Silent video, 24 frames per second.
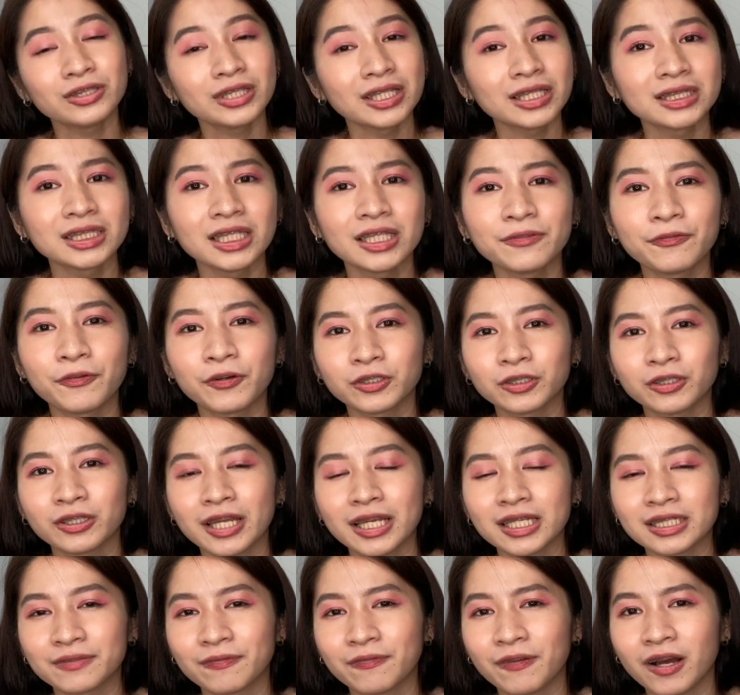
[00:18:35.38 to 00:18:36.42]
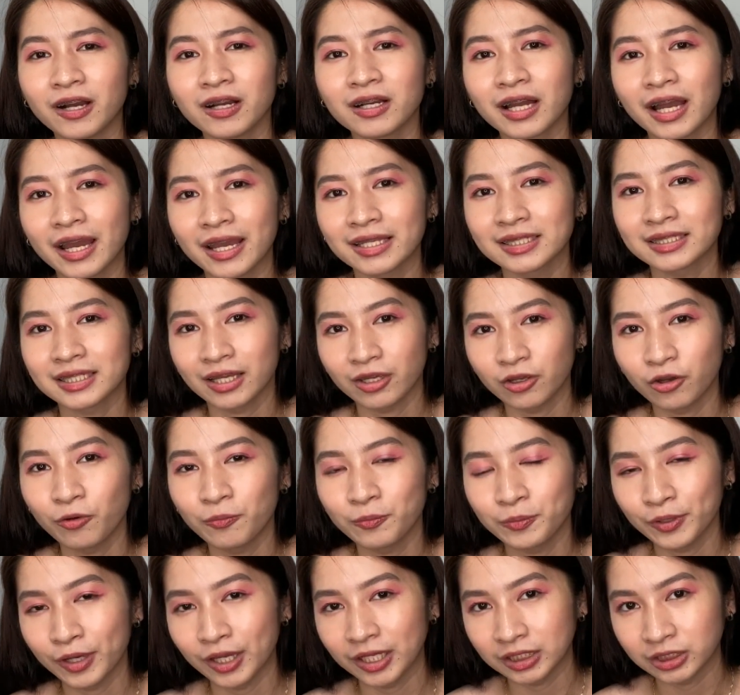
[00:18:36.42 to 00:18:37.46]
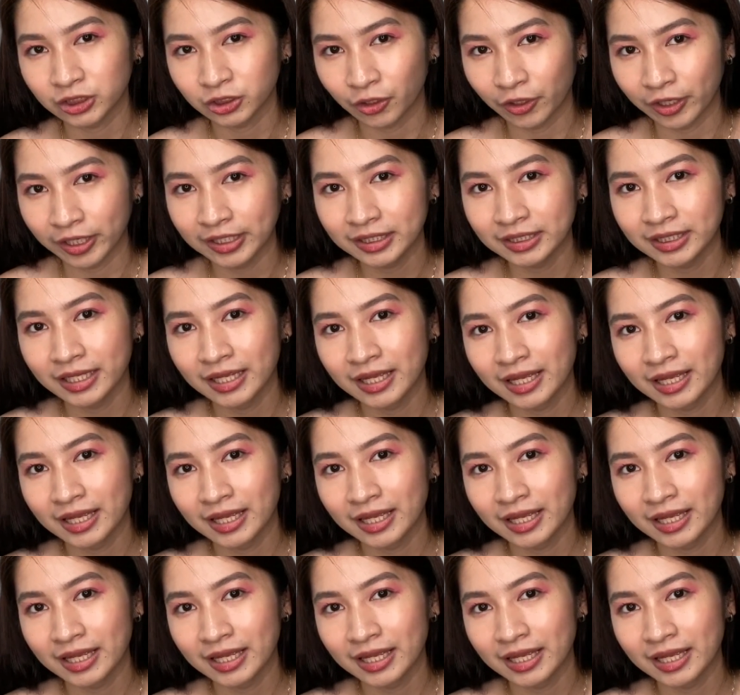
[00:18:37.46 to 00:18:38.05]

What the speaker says: That's it for today's vlog, guys. I hope you enjoyed